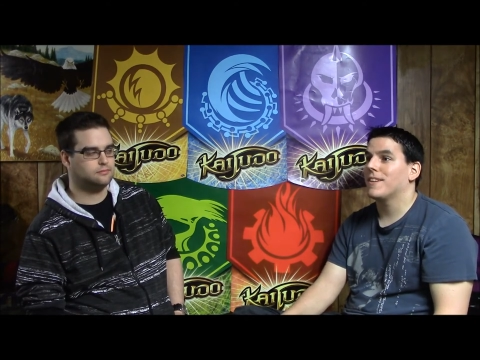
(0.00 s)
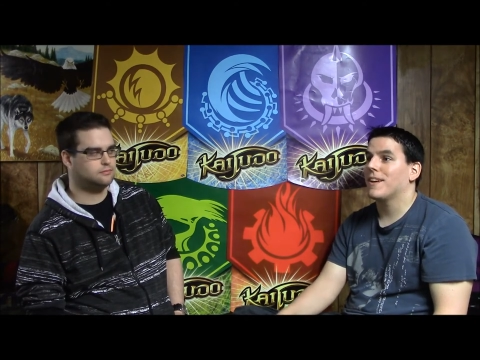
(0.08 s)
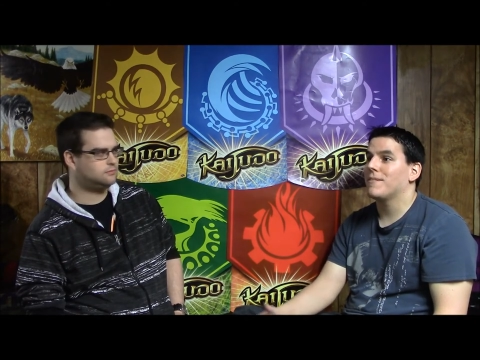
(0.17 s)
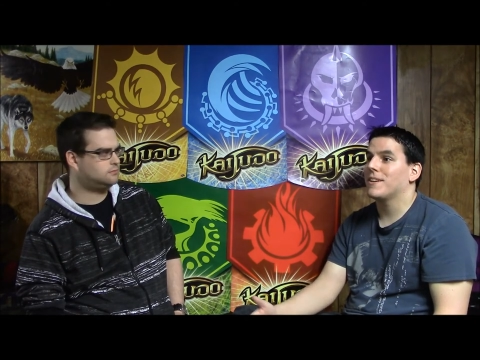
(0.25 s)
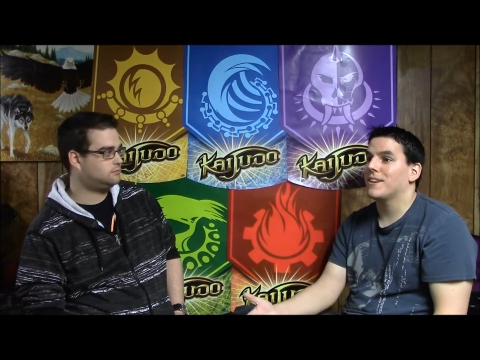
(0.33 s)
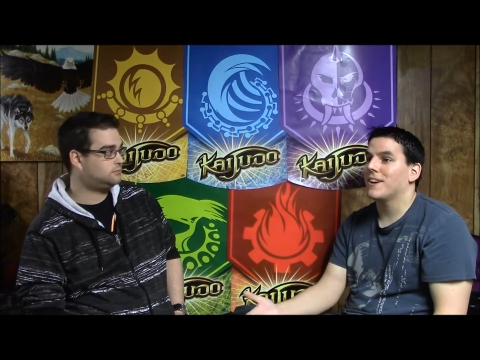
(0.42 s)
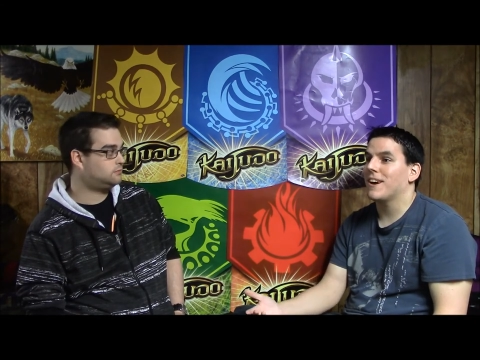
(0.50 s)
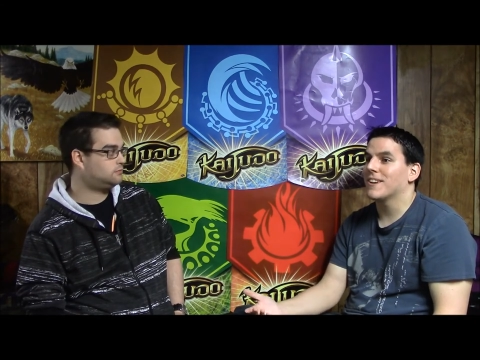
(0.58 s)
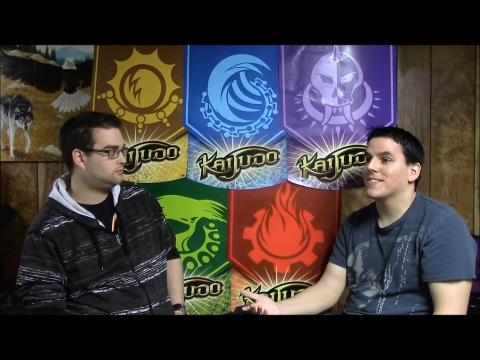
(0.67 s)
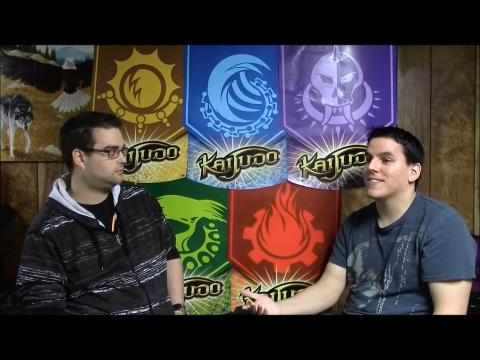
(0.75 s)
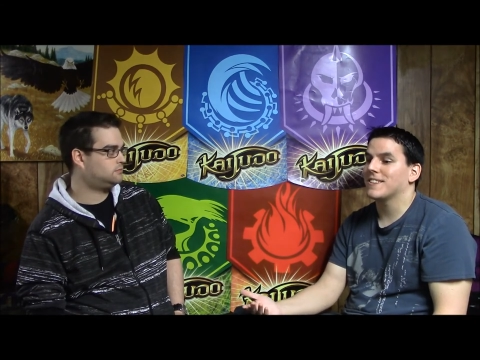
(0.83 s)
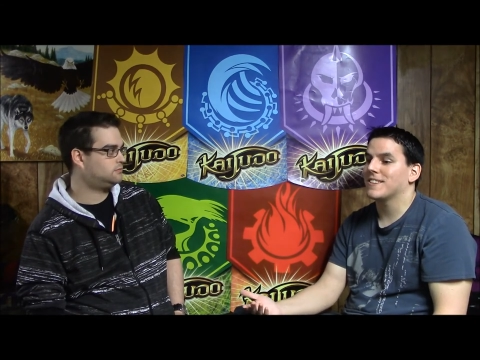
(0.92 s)
Speaker 1: I mean,
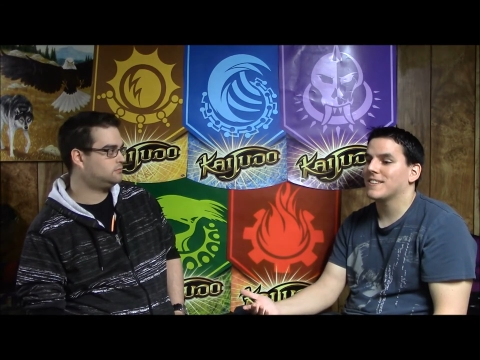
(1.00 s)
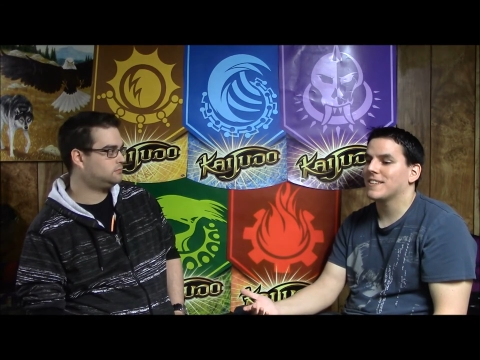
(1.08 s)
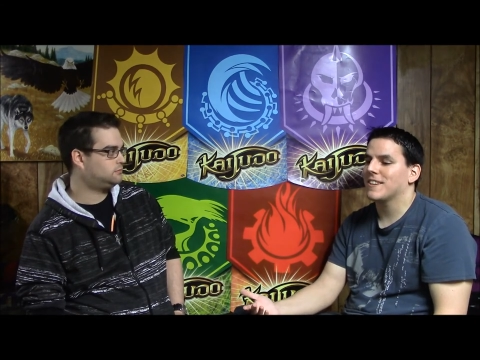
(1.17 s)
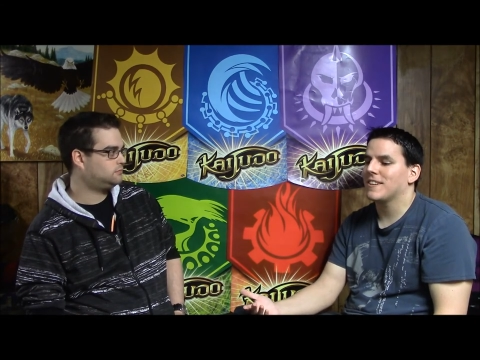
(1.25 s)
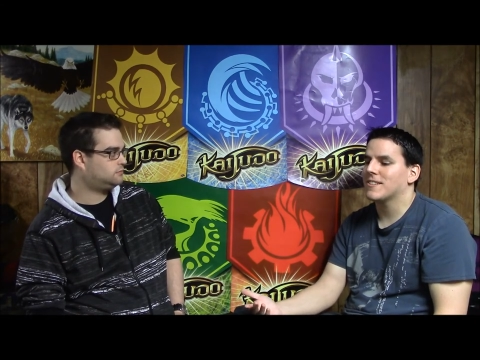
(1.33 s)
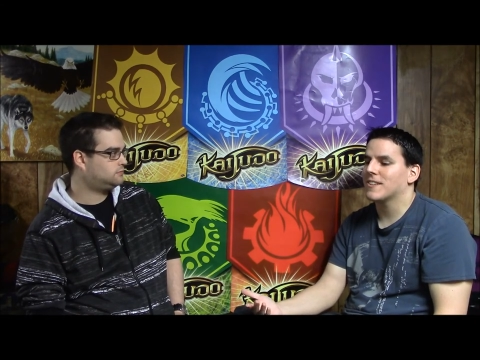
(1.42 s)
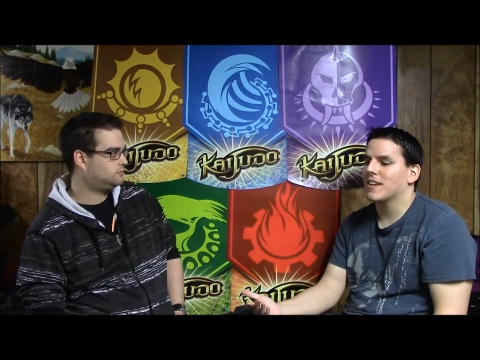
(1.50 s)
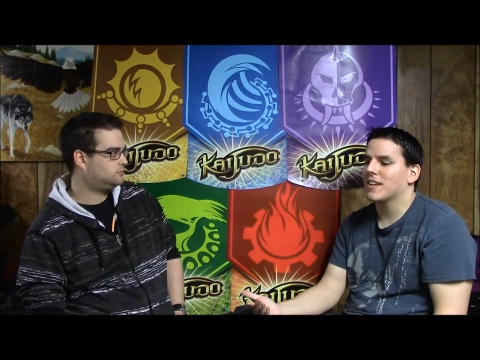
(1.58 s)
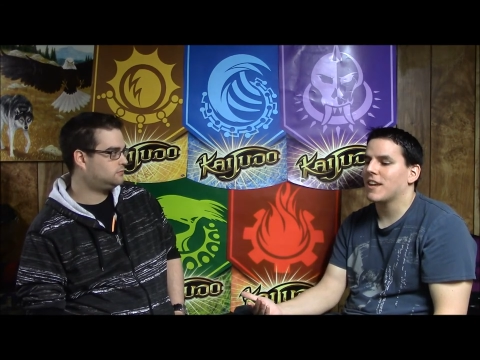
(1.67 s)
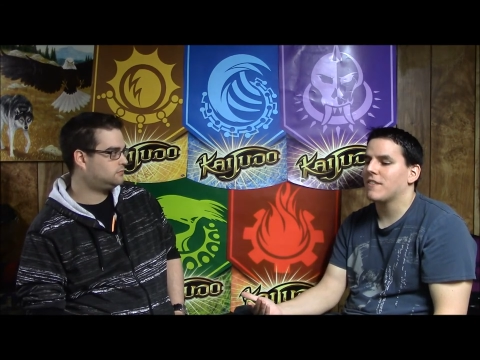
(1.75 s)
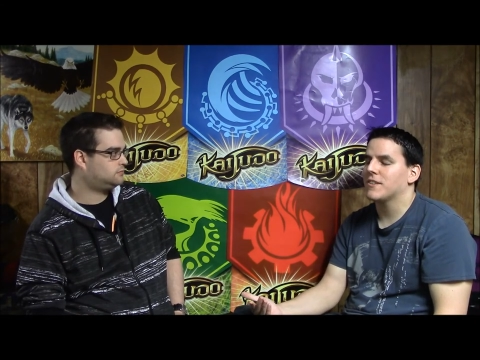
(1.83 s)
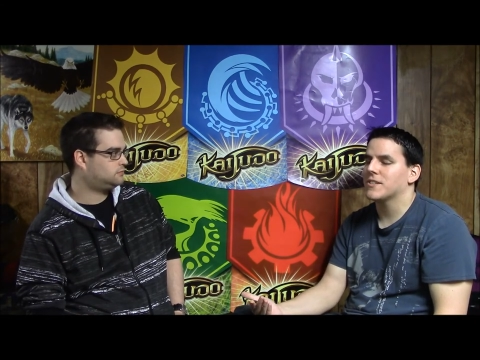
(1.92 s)
honestly, it's like
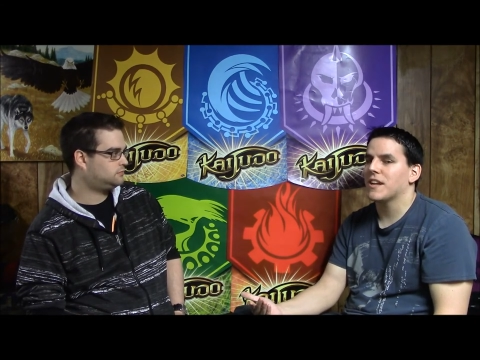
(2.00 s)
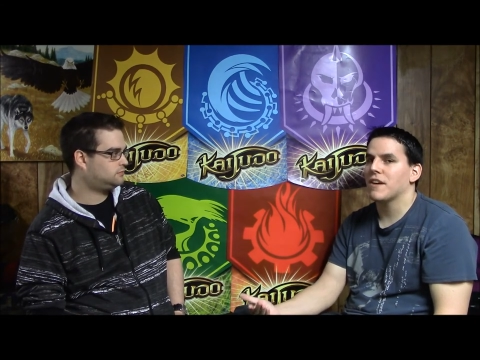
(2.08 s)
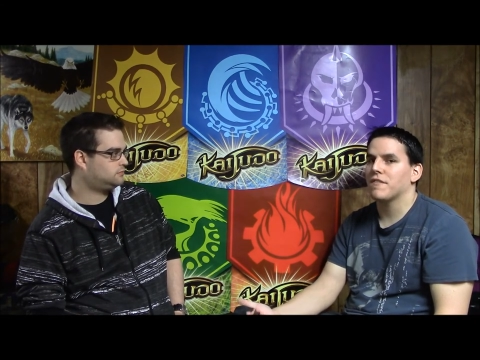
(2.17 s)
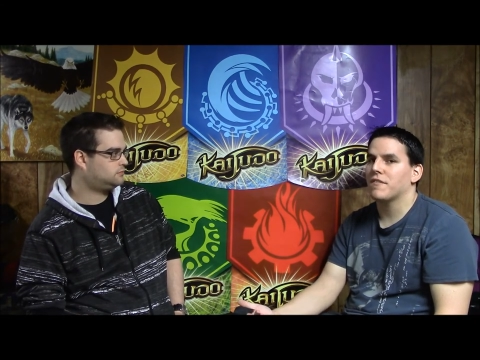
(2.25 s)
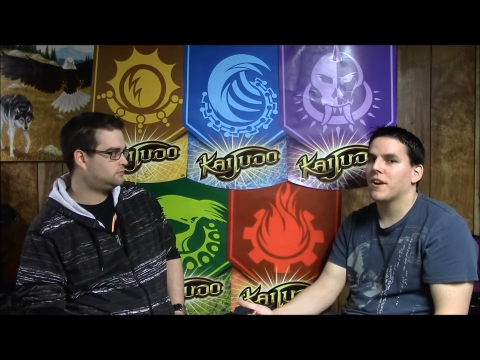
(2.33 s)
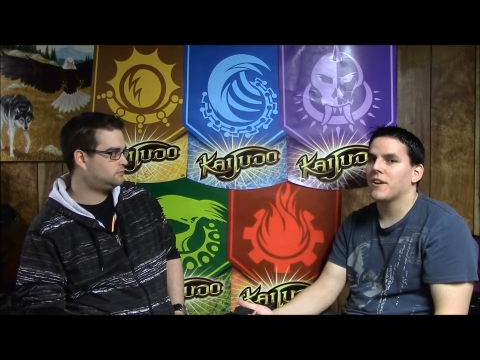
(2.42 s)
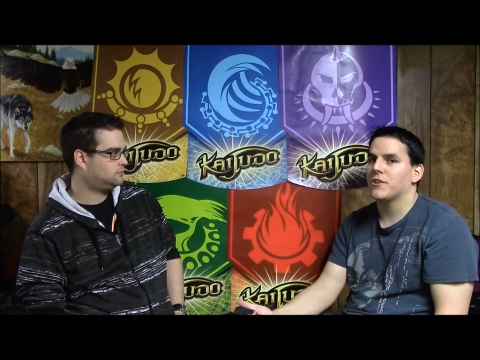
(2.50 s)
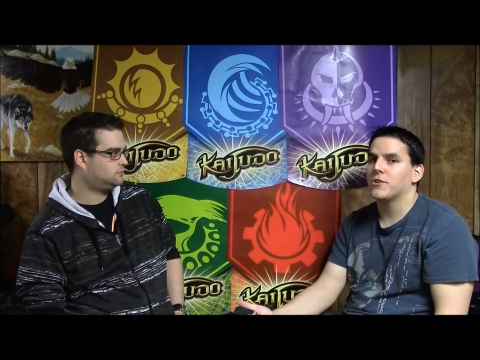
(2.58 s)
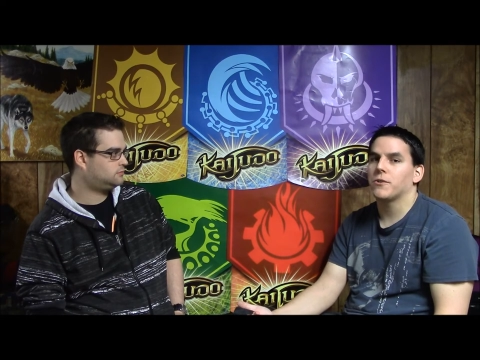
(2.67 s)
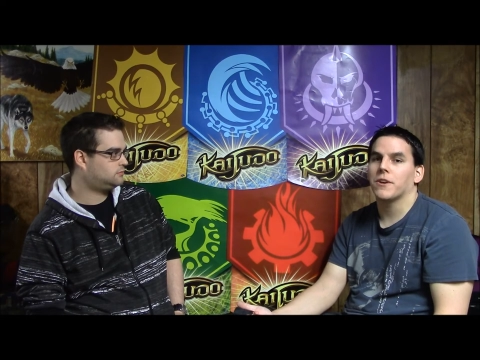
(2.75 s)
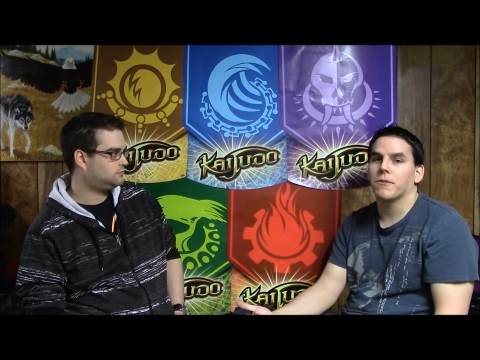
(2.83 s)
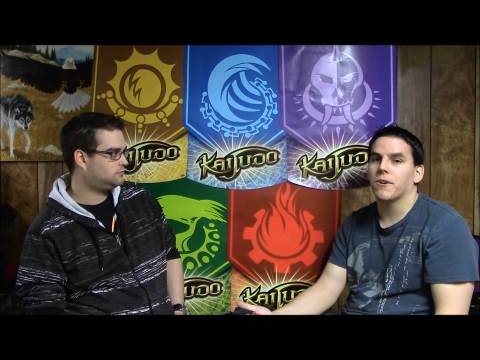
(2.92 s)
if it's not fun, you're
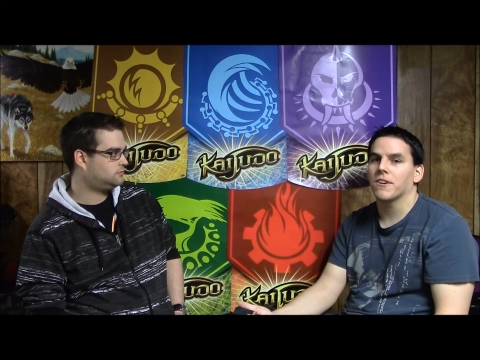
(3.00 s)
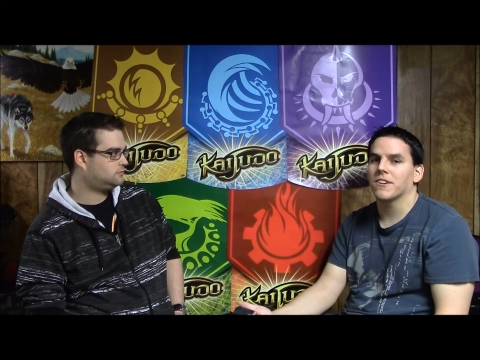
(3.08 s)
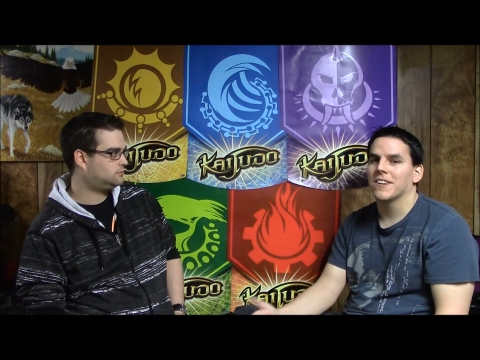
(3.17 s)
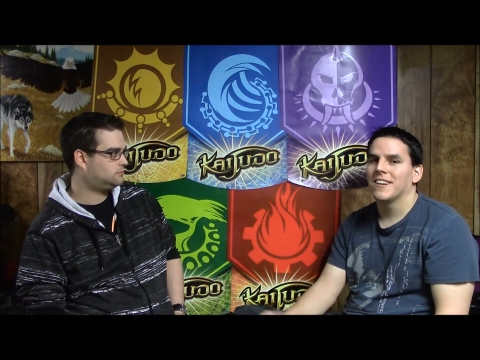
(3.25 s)
doing it wrong.